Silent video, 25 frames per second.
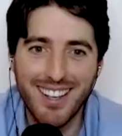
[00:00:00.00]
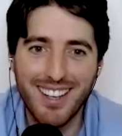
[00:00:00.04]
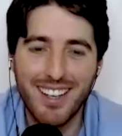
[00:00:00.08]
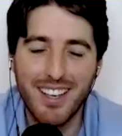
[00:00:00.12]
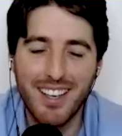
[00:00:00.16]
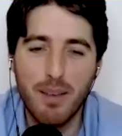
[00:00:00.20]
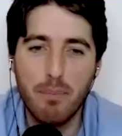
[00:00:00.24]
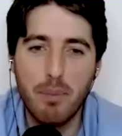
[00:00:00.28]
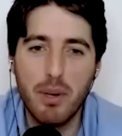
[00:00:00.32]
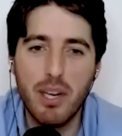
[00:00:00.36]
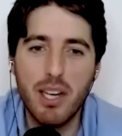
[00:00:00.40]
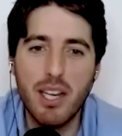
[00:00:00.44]

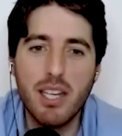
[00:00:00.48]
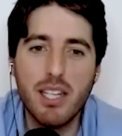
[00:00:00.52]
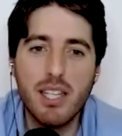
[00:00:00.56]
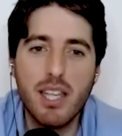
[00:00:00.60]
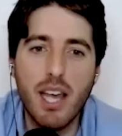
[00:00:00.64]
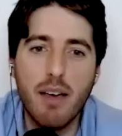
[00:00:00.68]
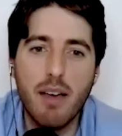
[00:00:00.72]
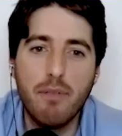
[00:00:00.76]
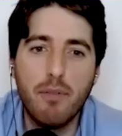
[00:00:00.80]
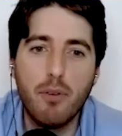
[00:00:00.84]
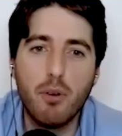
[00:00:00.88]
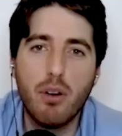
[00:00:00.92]
Yeah. But is
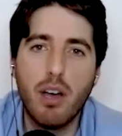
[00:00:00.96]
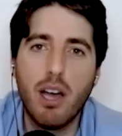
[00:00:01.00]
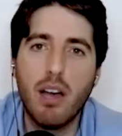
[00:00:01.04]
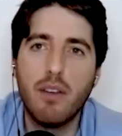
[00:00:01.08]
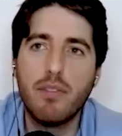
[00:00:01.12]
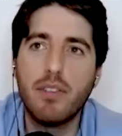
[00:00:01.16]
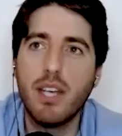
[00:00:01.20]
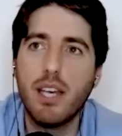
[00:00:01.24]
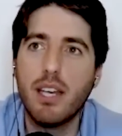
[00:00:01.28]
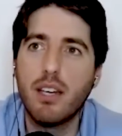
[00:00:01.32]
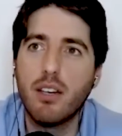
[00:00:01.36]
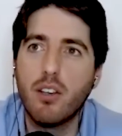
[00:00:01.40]
that 4
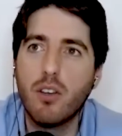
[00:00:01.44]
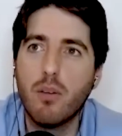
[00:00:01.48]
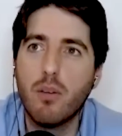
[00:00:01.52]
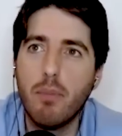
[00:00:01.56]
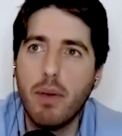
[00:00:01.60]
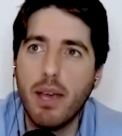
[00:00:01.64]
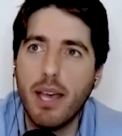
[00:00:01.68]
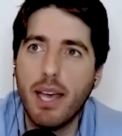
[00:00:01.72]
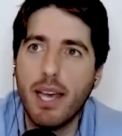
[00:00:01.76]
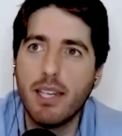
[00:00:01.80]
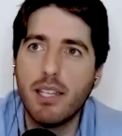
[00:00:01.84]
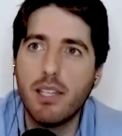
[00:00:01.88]
out of 10
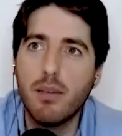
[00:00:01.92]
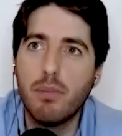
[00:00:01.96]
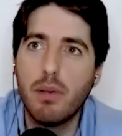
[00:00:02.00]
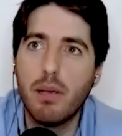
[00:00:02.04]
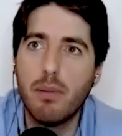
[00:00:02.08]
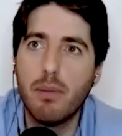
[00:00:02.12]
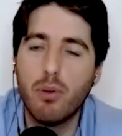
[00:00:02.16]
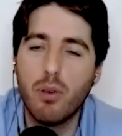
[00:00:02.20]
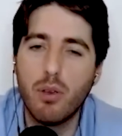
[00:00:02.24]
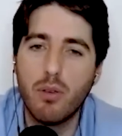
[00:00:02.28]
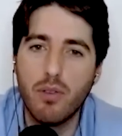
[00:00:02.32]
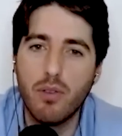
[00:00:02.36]
compared to
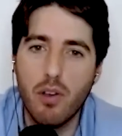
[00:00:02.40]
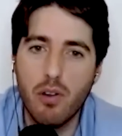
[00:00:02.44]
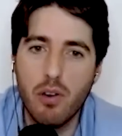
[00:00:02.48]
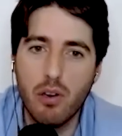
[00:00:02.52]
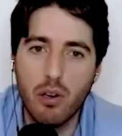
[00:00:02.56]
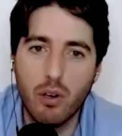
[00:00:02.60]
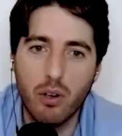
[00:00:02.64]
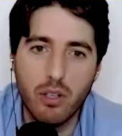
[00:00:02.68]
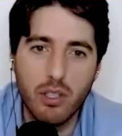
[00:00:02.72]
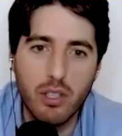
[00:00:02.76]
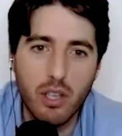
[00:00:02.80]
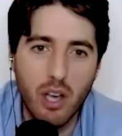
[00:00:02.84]
people you've known a
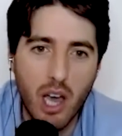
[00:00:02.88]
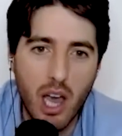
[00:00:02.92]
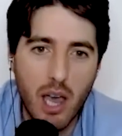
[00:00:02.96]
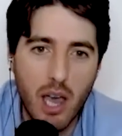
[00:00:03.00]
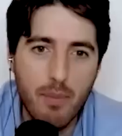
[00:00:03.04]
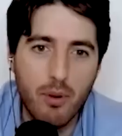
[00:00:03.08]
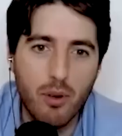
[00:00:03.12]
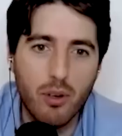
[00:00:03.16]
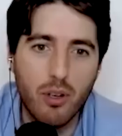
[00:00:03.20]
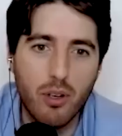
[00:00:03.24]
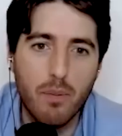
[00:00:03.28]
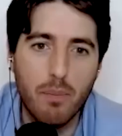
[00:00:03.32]
long
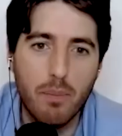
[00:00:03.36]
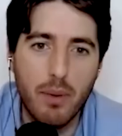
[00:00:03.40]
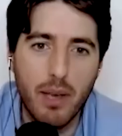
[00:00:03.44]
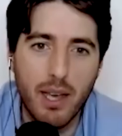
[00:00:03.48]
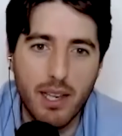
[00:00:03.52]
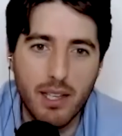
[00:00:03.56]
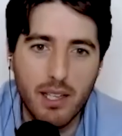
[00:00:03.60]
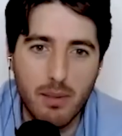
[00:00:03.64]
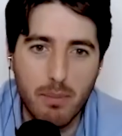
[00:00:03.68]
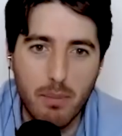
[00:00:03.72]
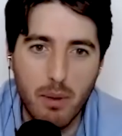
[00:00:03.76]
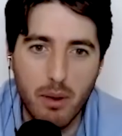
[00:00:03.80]
time or
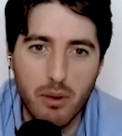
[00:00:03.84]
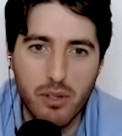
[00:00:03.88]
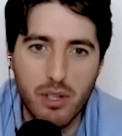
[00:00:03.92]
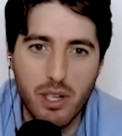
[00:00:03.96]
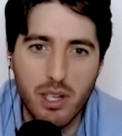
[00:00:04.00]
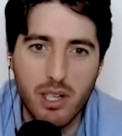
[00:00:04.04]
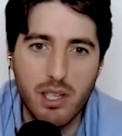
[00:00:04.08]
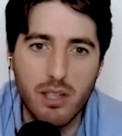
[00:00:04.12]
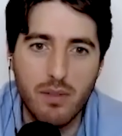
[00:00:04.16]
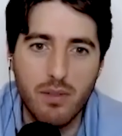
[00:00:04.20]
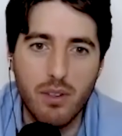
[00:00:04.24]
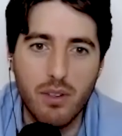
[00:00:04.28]
compared to most
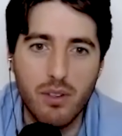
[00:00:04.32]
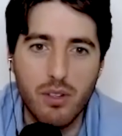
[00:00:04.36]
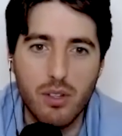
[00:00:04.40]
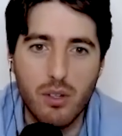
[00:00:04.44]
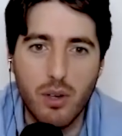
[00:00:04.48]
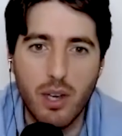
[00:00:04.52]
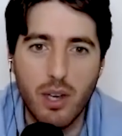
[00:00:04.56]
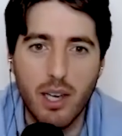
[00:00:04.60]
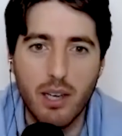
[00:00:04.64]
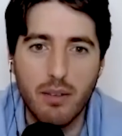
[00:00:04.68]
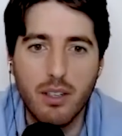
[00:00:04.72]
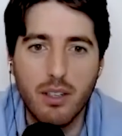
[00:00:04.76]
interviews
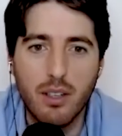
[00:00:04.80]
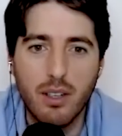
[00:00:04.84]
you have?